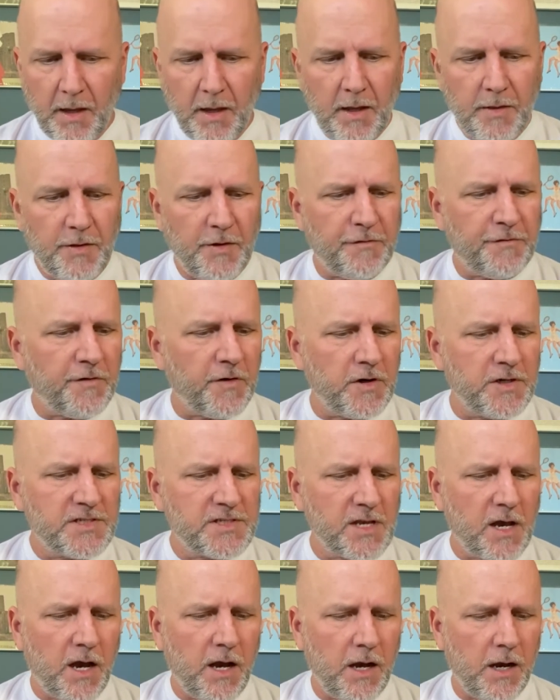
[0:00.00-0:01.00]
The first
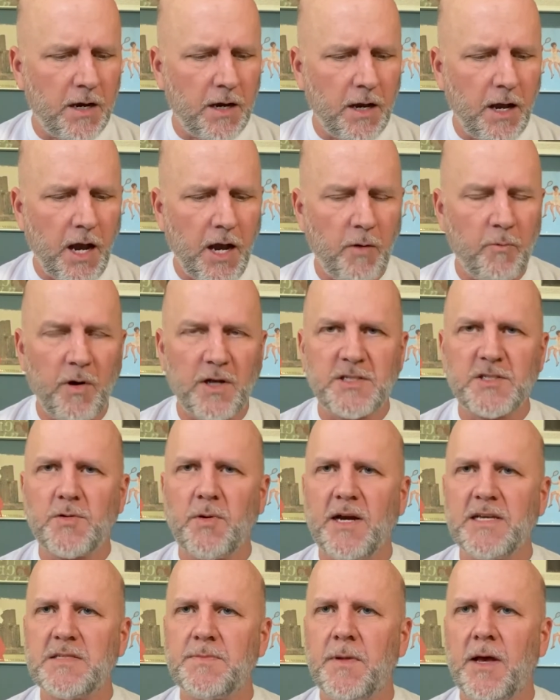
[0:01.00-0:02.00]
song, Once
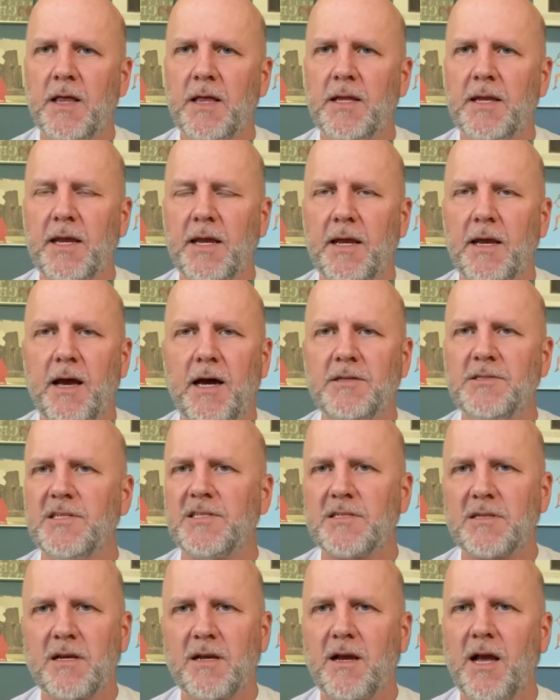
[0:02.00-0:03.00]
Twice Melody, I'll
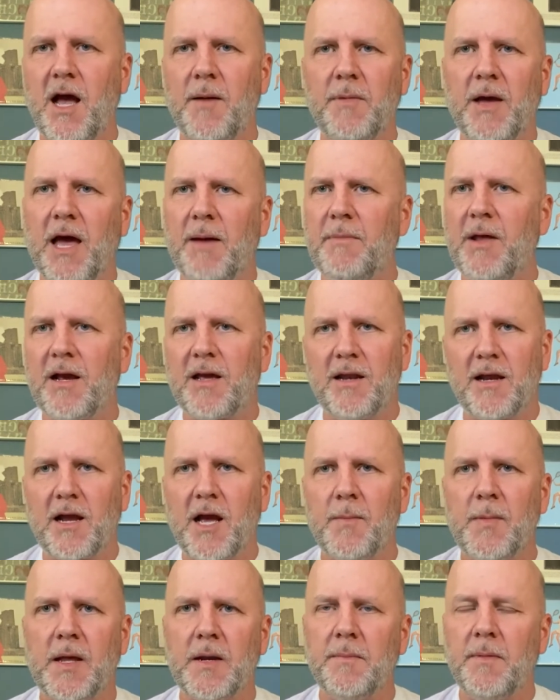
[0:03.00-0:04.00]
just comment. I'm not going to
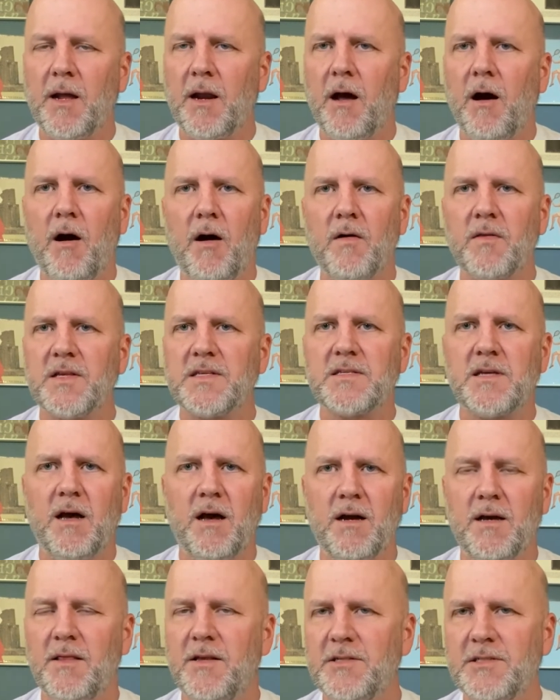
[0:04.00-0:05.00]
comment about all the
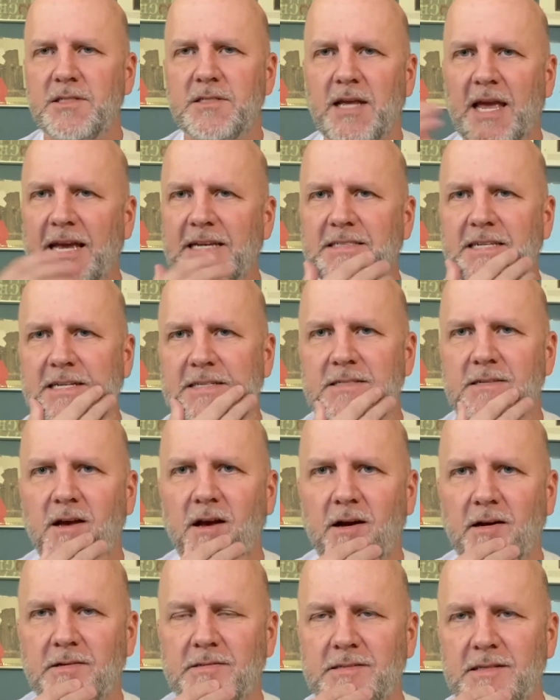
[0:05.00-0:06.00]
songs. There's just 18
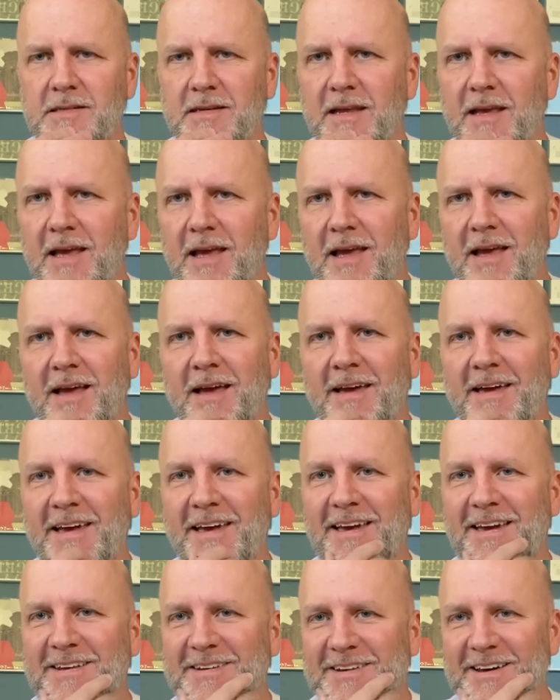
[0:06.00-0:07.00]
songs,
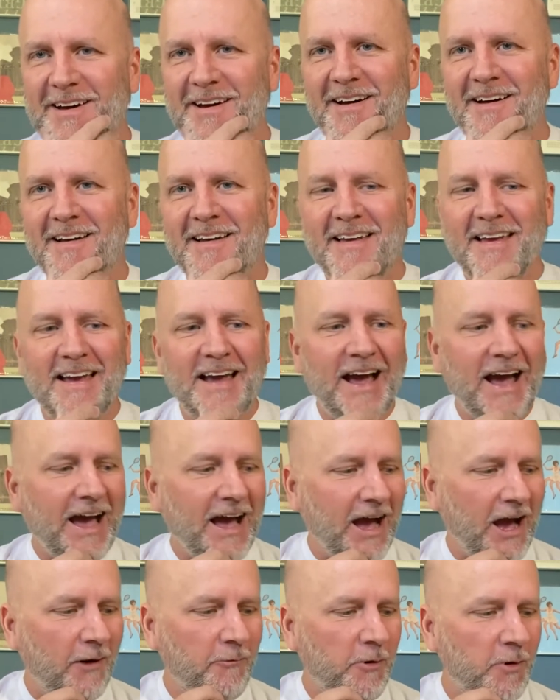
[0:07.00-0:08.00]
and
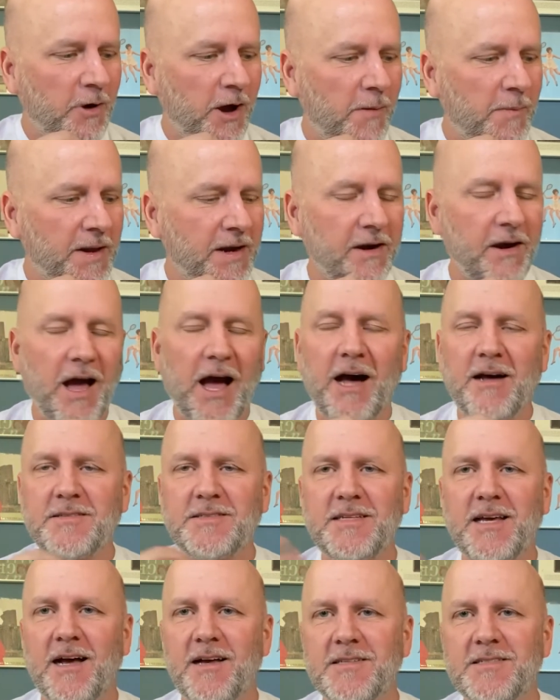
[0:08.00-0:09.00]
I won't comment on.
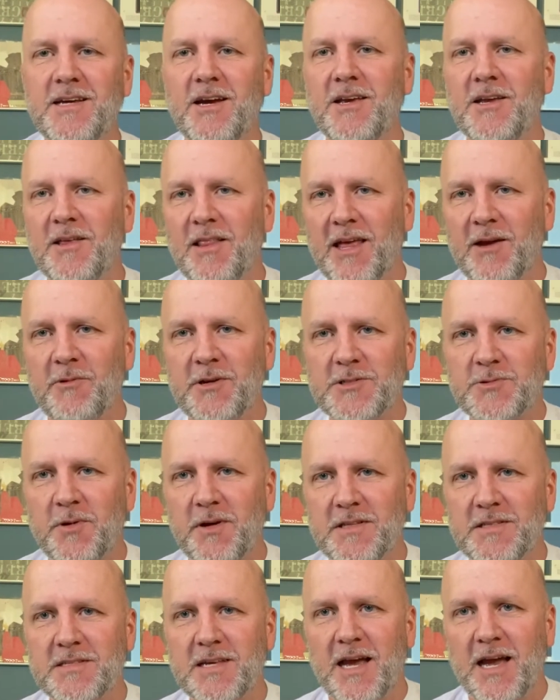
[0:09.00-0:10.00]
I'll tell you like which
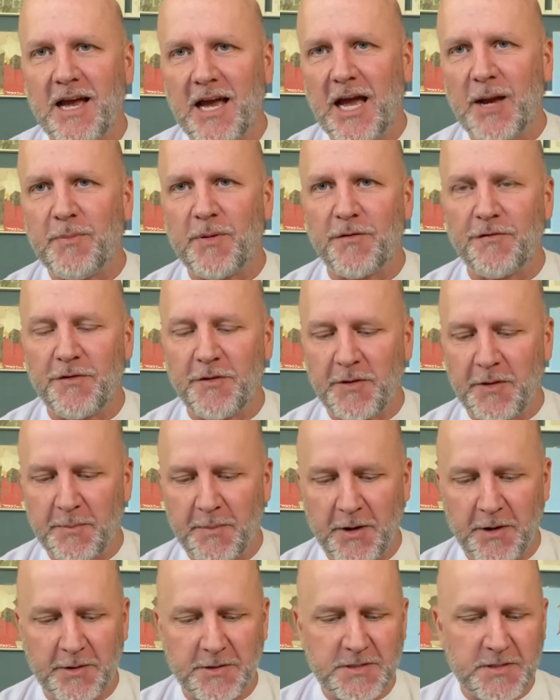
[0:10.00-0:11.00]
ones I prefer the
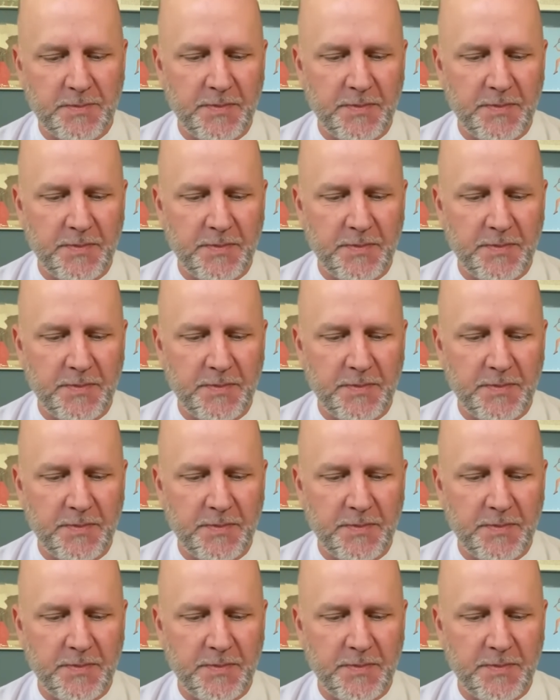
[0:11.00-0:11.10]
most.